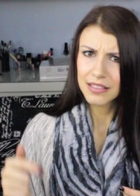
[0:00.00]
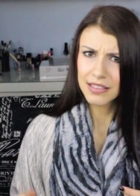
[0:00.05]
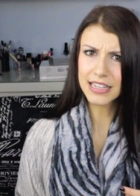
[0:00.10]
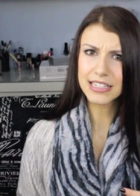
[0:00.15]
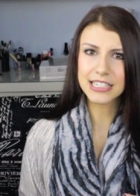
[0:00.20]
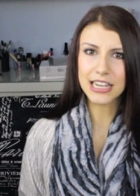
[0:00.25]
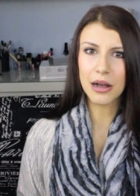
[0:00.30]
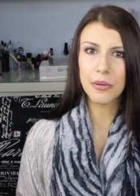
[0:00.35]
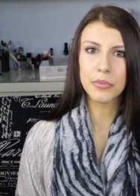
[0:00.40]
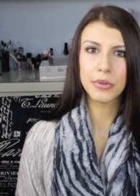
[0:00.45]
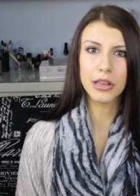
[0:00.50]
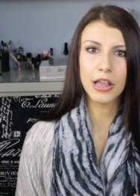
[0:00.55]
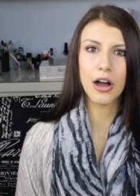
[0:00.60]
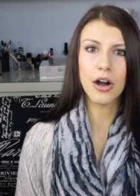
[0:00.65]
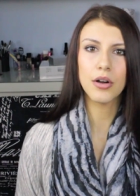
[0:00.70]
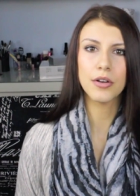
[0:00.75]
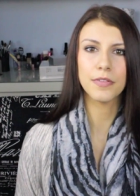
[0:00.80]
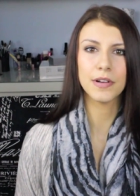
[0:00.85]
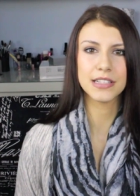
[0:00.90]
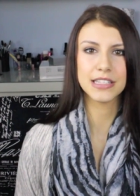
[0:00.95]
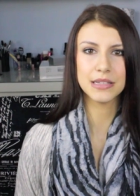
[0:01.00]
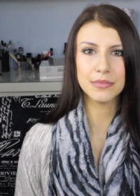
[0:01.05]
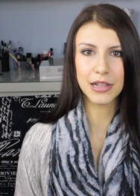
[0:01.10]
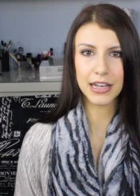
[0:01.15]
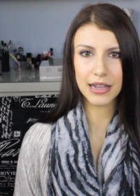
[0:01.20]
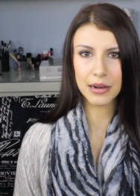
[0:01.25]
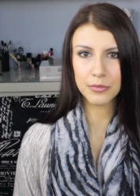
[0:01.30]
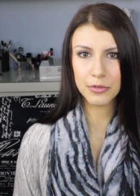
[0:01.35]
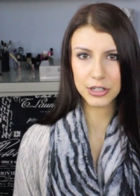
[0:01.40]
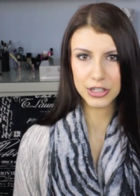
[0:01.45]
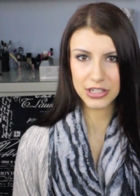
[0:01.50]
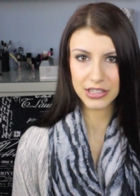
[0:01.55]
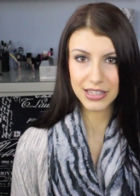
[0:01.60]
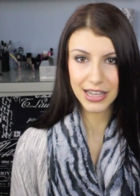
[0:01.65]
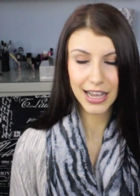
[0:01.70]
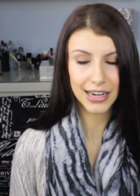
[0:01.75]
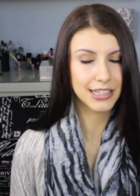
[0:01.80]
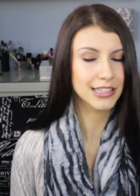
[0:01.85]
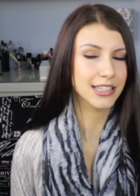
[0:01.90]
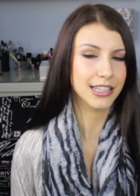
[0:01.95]
Link down below. If I seem like I'm rushing
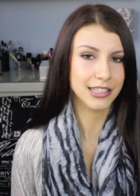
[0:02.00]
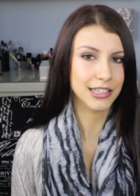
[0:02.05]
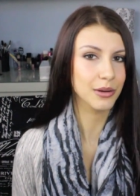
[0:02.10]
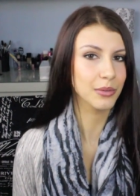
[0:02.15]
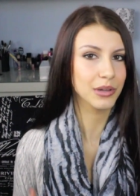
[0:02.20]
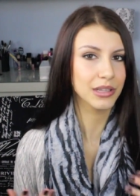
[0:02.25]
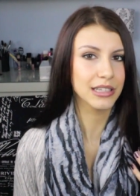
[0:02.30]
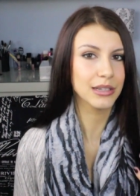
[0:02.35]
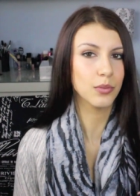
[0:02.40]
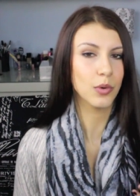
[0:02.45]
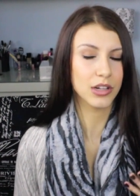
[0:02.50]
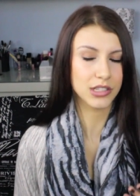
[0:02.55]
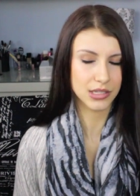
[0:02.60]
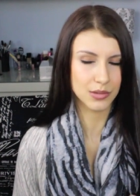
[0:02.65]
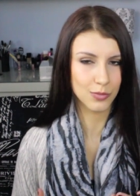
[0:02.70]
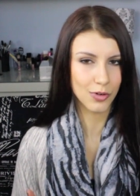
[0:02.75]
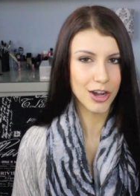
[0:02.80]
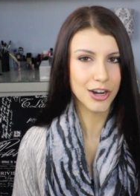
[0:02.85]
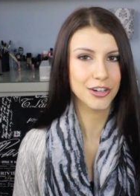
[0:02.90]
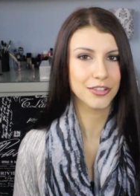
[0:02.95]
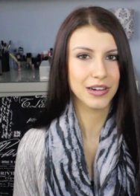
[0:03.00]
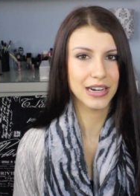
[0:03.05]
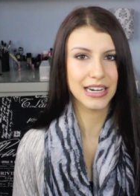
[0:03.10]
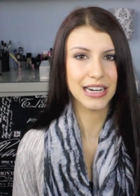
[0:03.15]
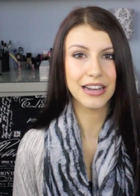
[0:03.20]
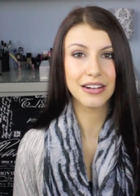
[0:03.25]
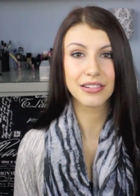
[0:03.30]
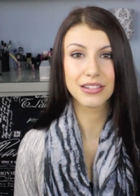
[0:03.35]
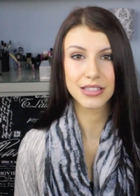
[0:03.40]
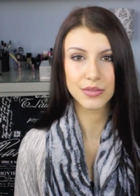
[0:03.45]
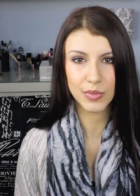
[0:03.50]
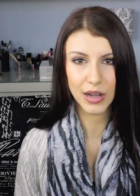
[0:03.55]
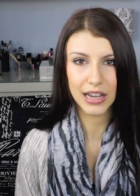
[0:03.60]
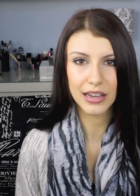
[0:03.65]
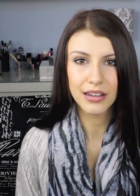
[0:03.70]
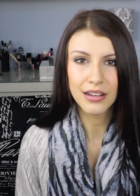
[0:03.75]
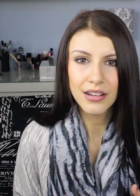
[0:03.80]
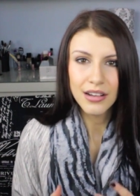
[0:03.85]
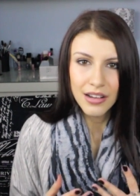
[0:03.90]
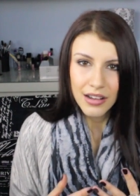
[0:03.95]
the end, it's because I really want some water right now because
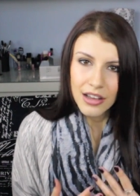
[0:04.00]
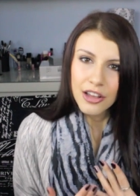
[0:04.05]
my